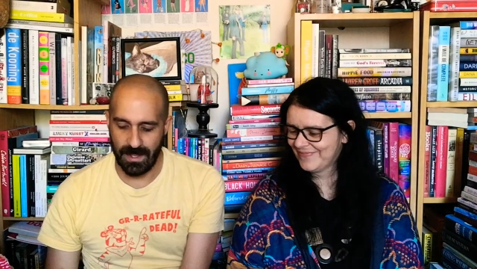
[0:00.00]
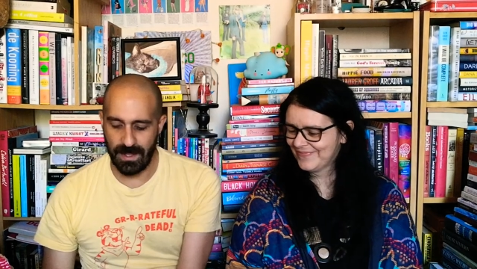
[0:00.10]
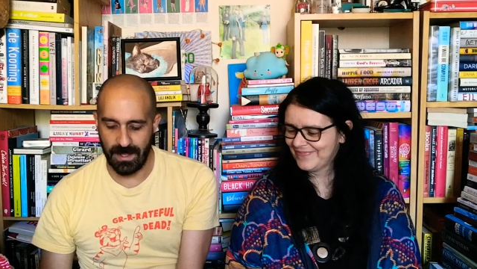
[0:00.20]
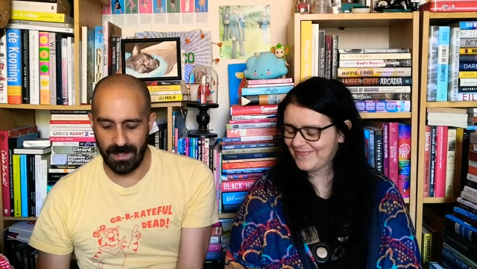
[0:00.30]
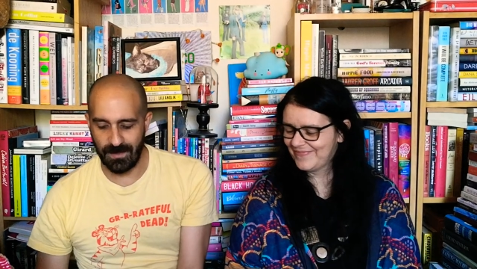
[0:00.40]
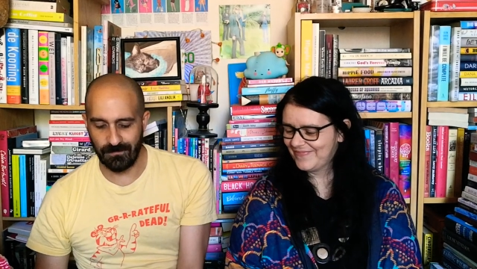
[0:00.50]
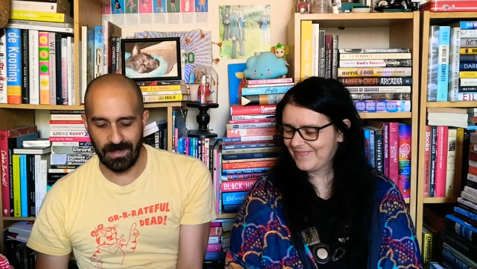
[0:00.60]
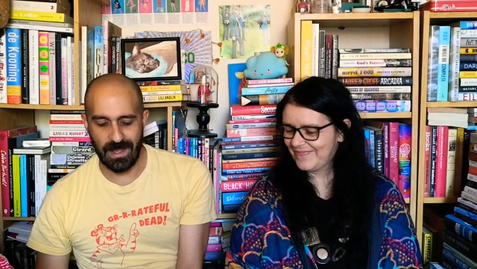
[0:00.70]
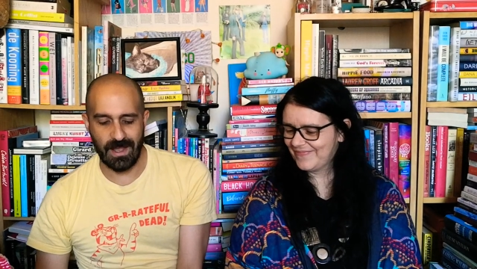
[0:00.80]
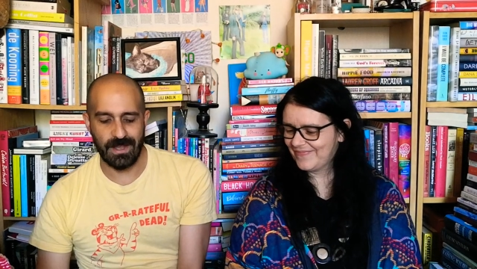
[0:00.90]
Speaker 1: Um,
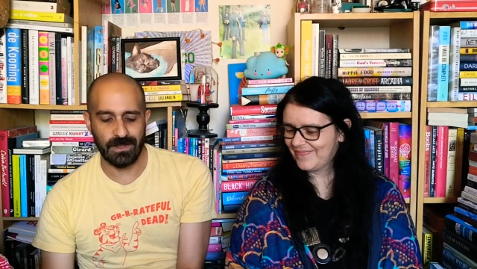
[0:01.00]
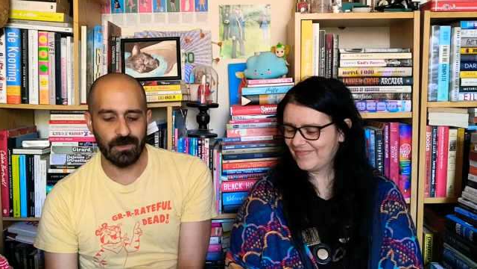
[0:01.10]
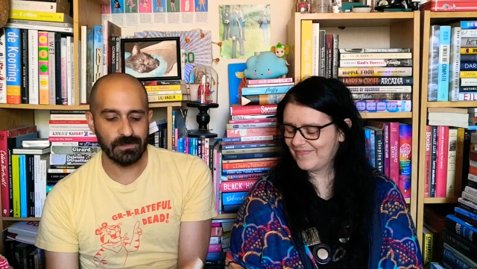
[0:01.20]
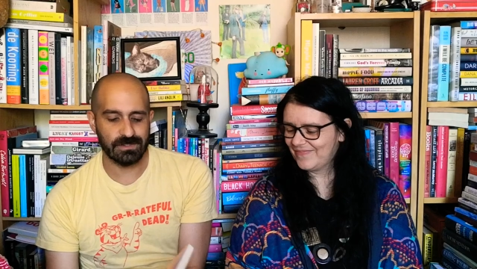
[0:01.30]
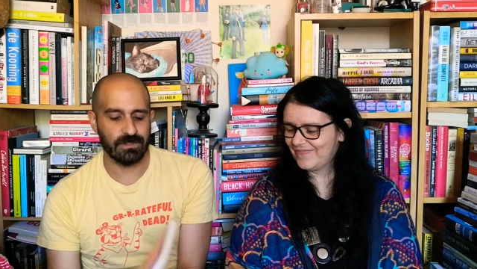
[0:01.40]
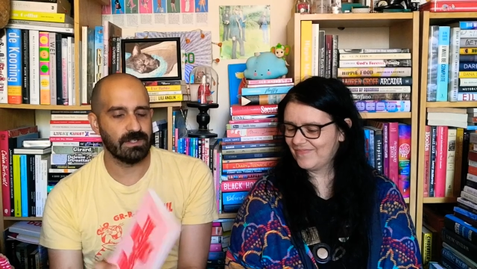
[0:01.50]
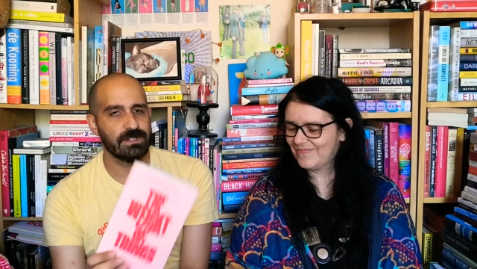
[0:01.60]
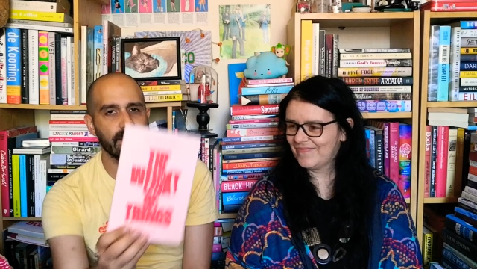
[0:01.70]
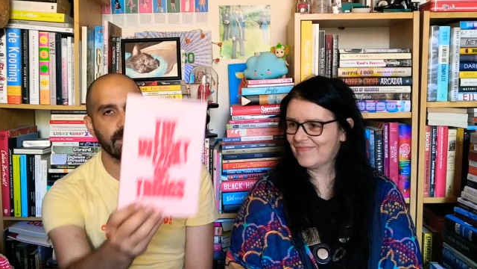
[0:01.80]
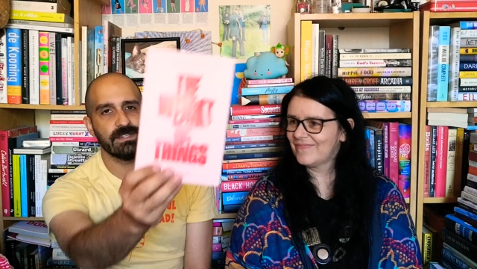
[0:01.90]
I also
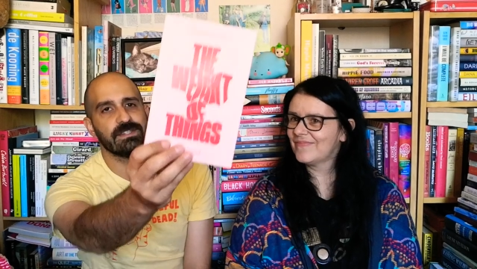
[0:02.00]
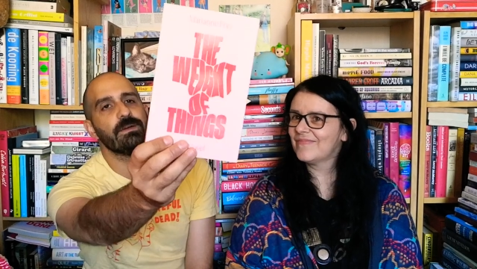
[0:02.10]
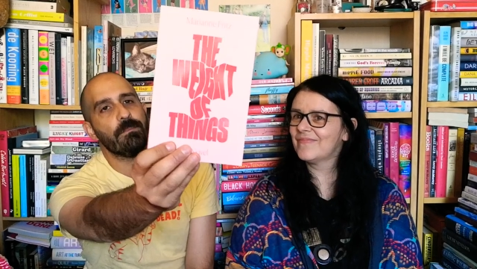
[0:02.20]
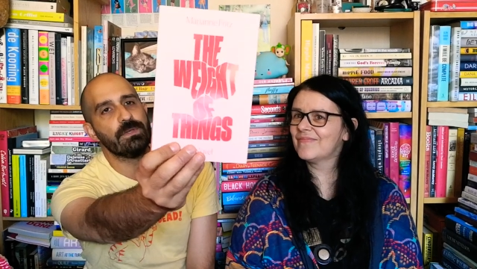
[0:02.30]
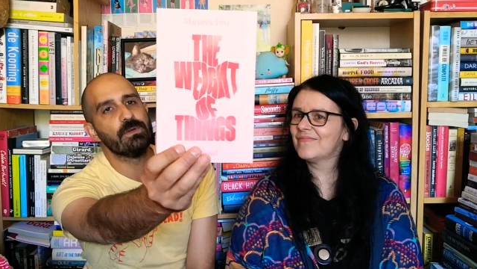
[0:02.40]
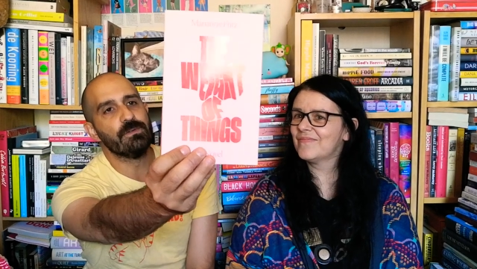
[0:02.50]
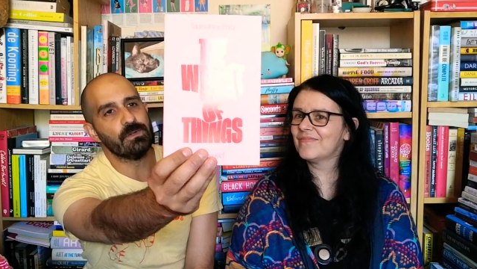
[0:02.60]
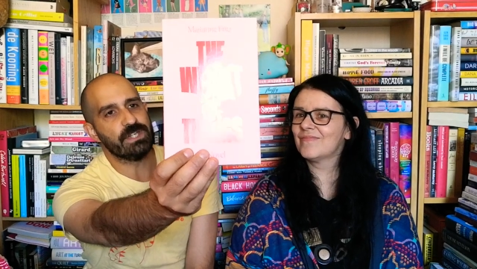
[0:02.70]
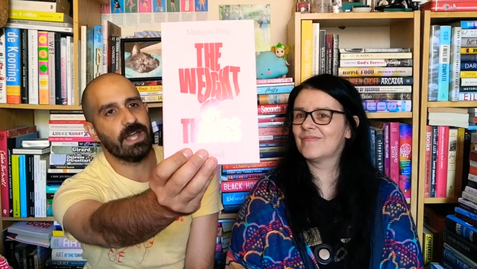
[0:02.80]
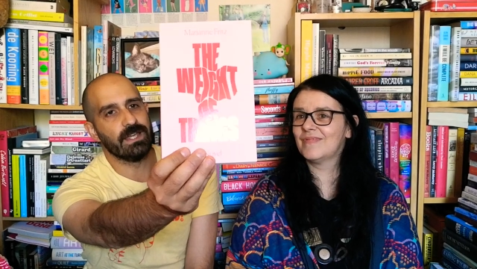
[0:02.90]
look at this beautiful
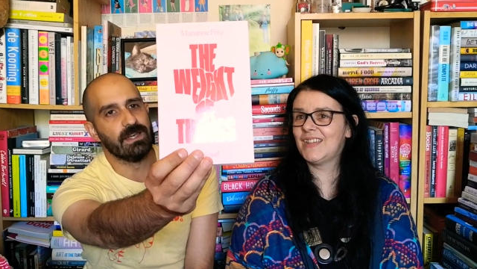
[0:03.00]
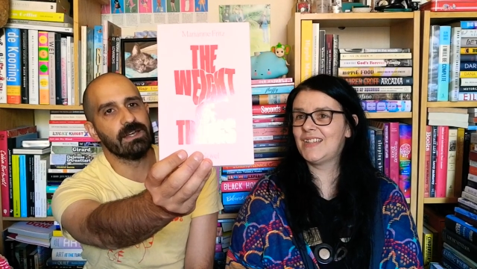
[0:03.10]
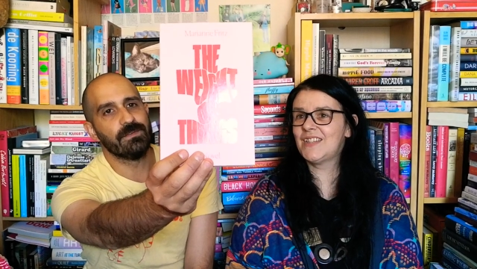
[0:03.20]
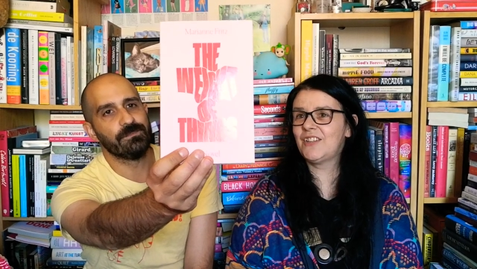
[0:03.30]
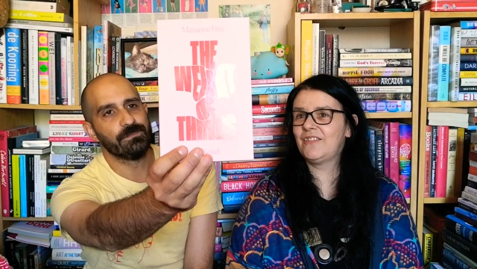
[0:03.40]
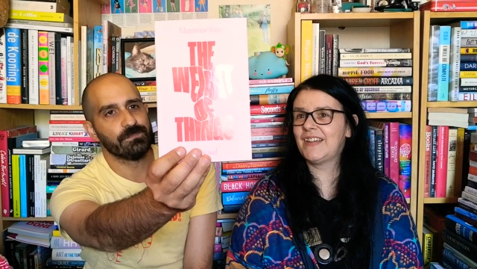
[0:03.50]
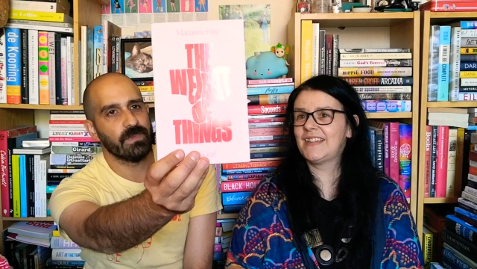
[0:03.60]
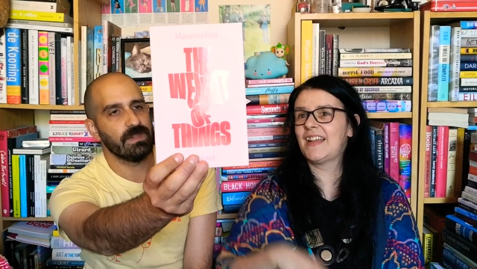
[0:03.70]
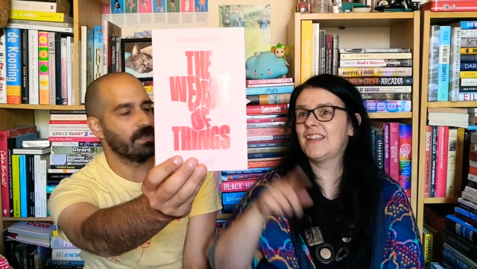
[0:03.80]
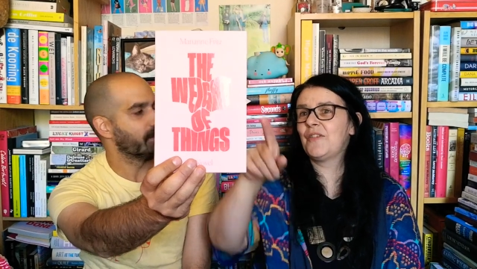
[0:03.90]
jacket. It's so nice,
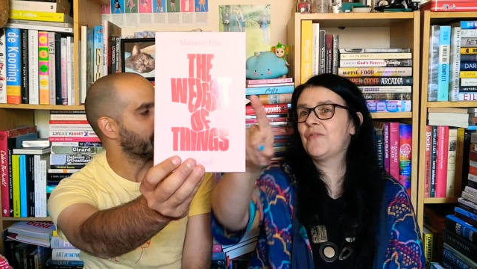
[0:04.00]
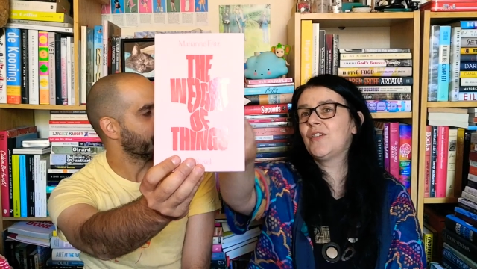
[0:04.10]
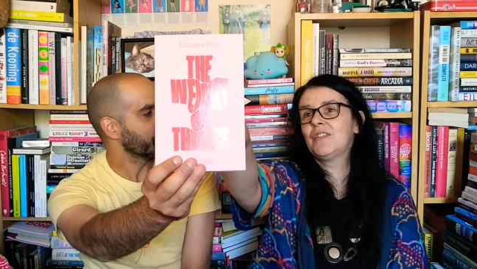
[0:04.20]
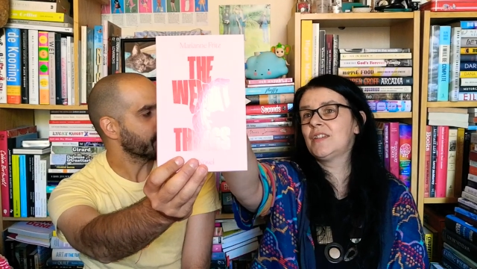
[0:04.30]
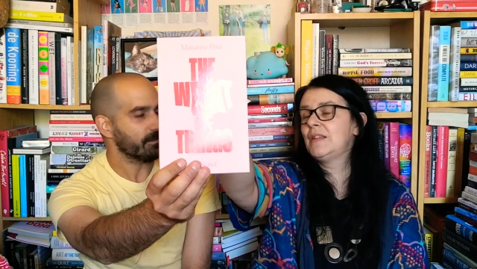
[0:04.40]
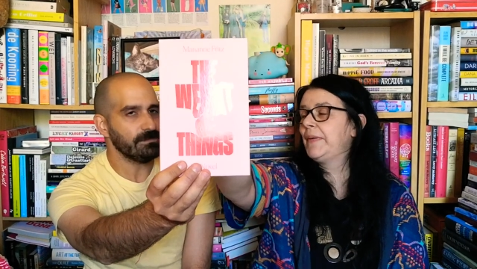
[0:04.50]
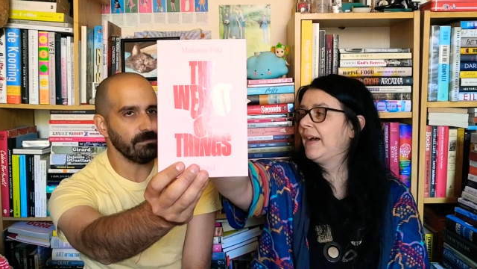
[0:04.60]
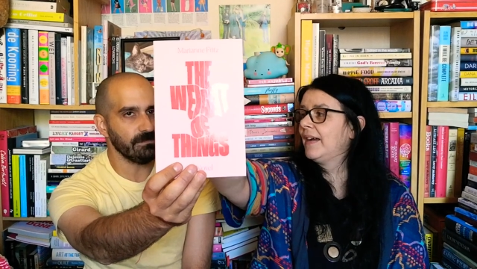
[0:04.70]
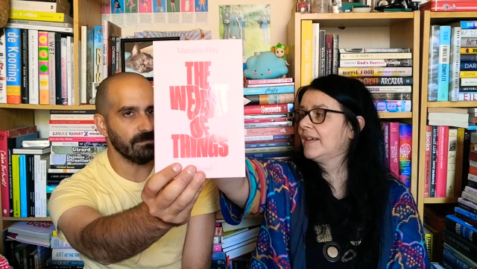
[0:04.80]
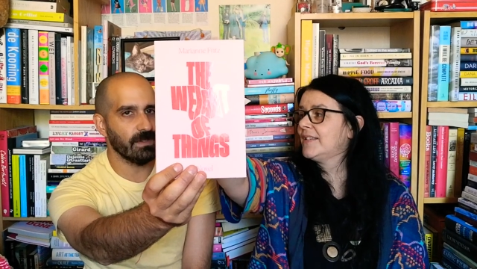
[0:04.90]
and
Speaker 2: that font in the
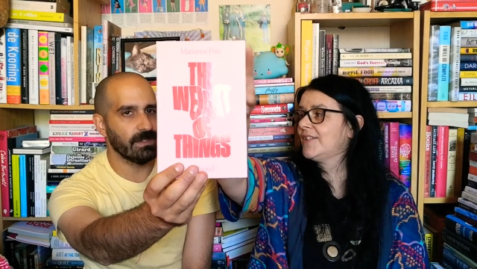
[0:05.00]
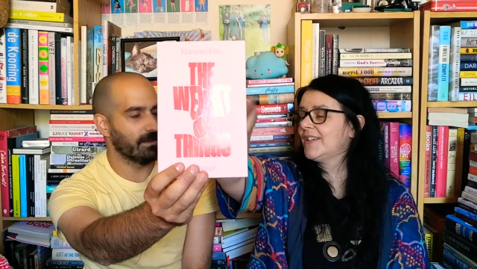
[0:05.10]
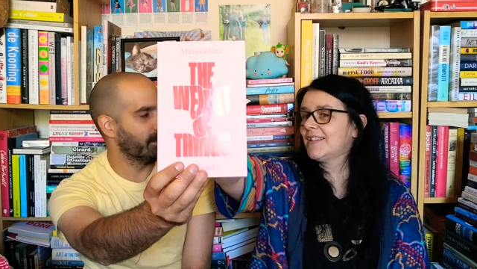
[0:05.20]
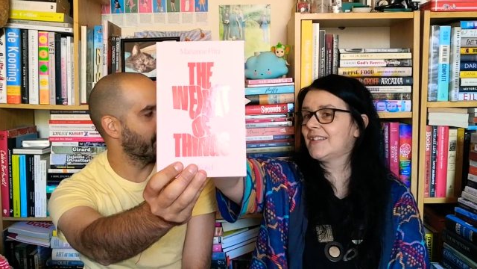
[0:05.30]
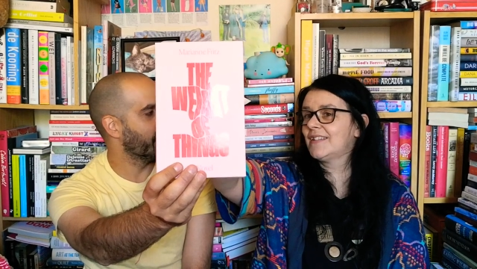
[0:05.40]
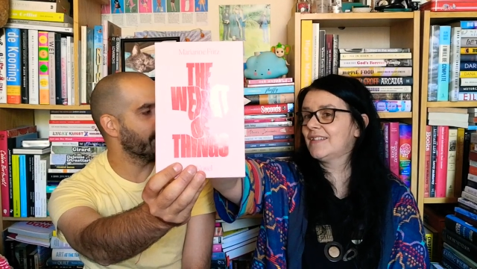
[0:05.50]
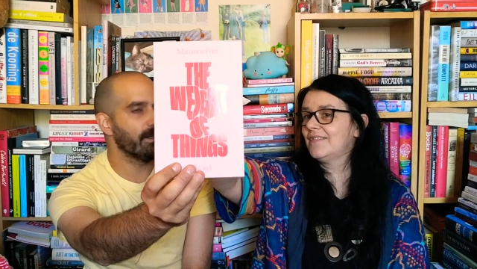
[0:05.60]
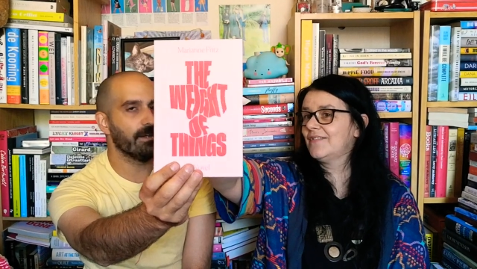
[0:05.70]
back is just I